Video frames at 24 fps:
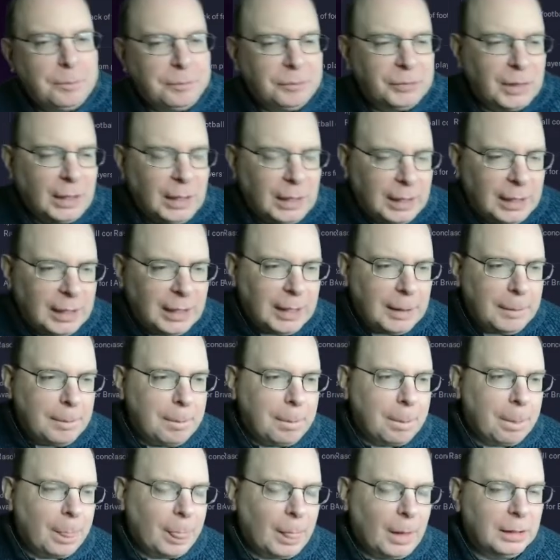Um,
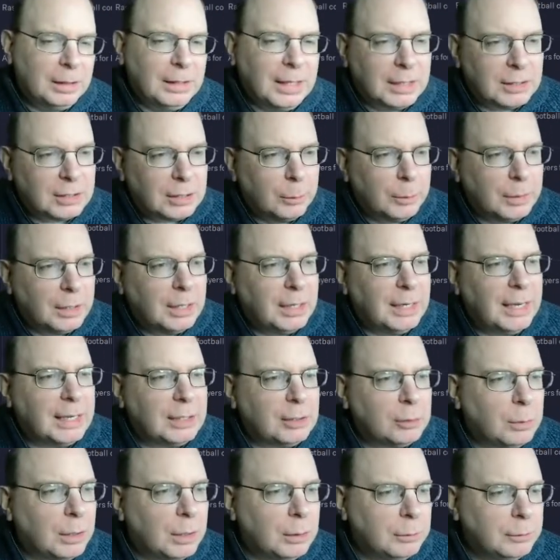and yeah, so we're going to get
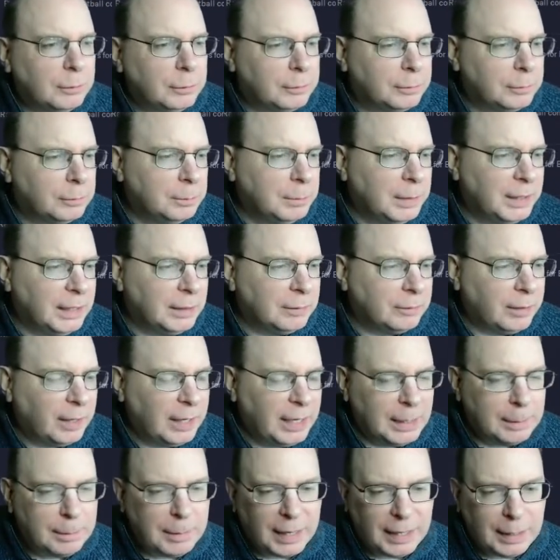12 million for
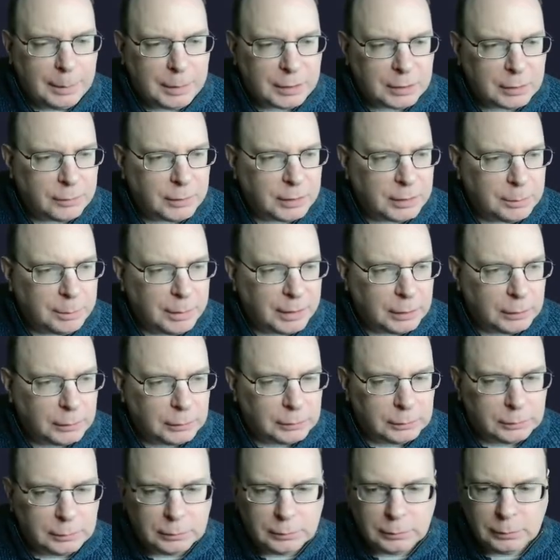him. How much have I spent on
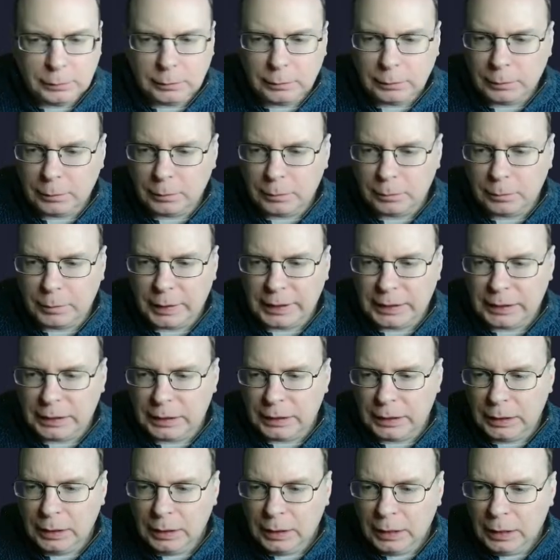Matey?
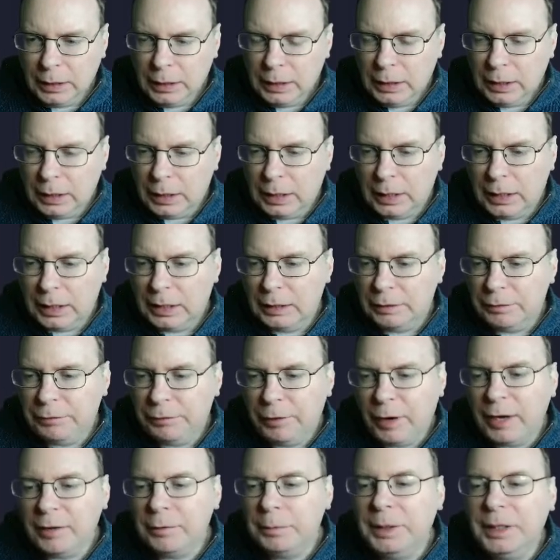Uh,
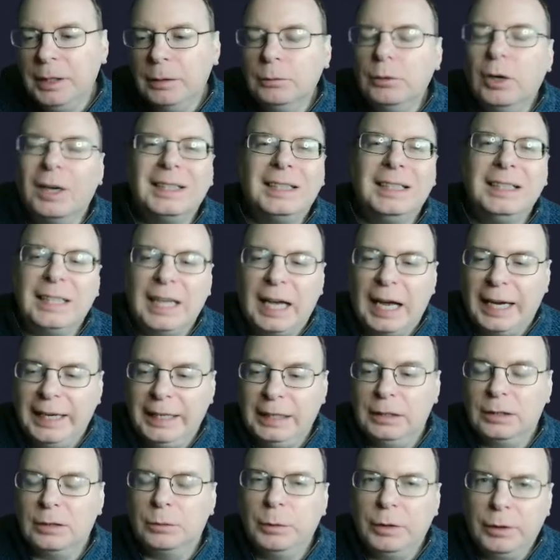5 million rising to
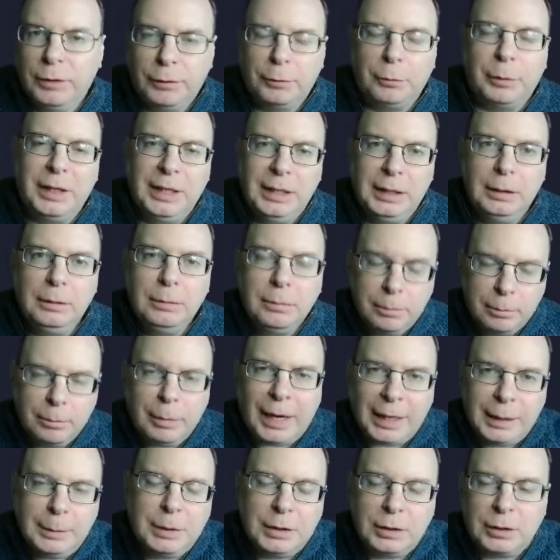8 with three
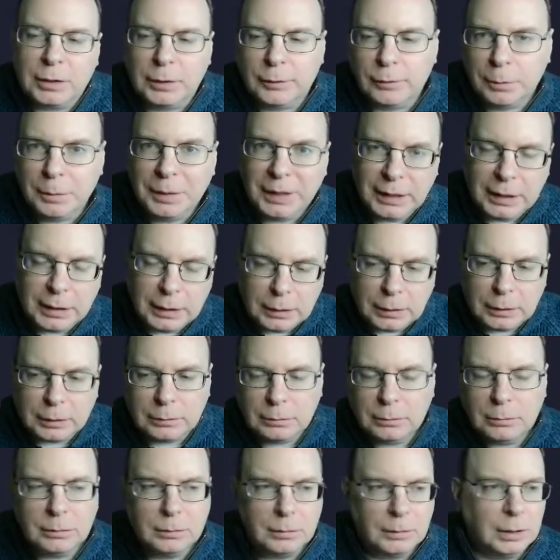payments of a million a,
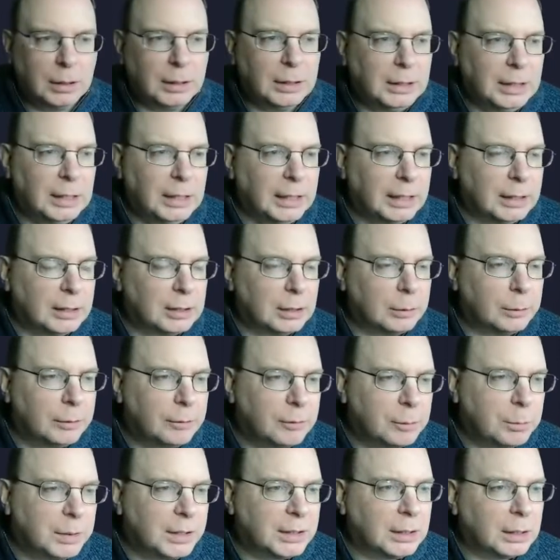a year, so we've
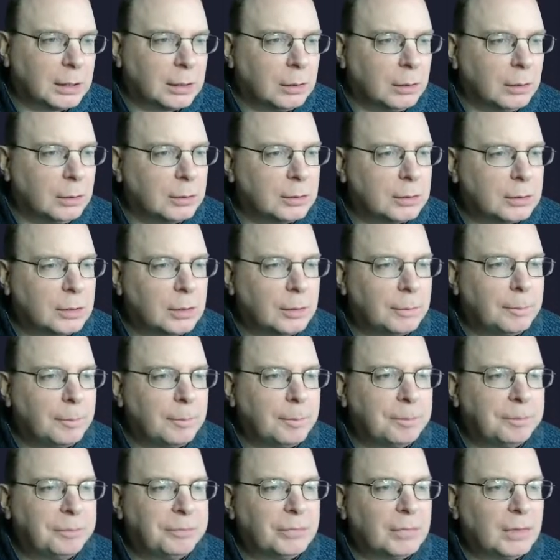spread the cost.
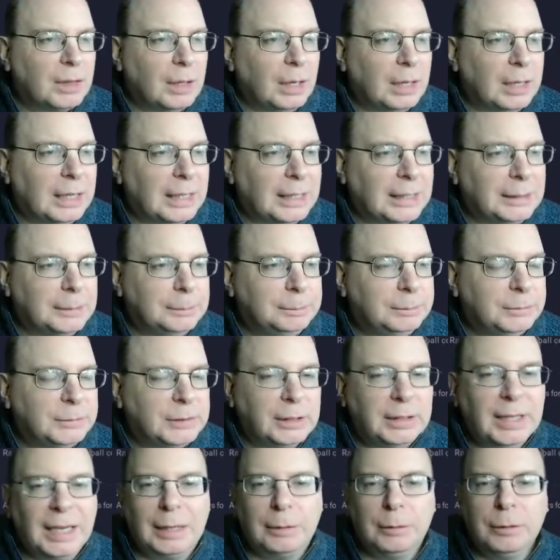Um, so
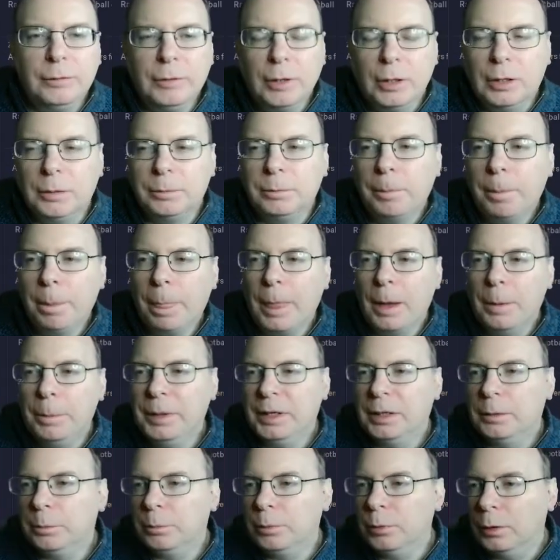yeah, we've got a, a, bit
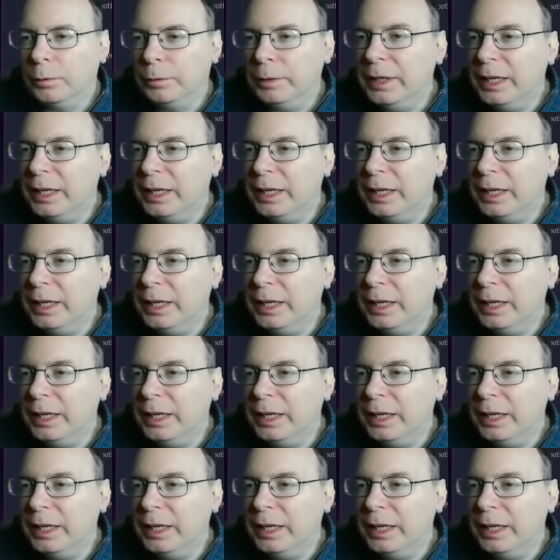of profit.